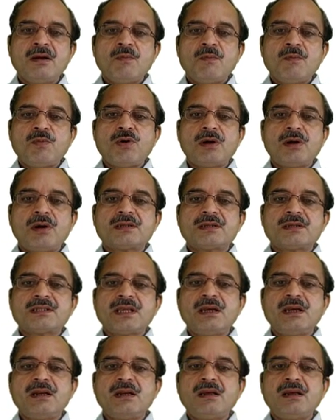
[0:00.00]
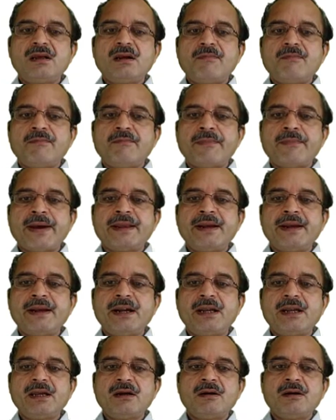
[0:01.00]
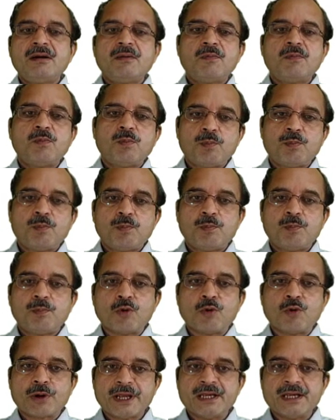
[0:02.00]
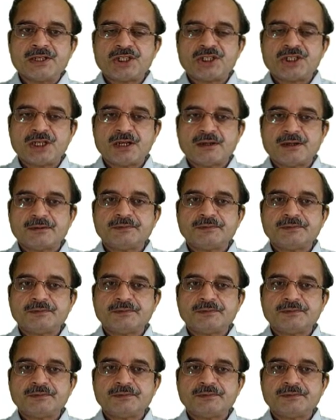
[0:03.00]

for scalar magnetic potential,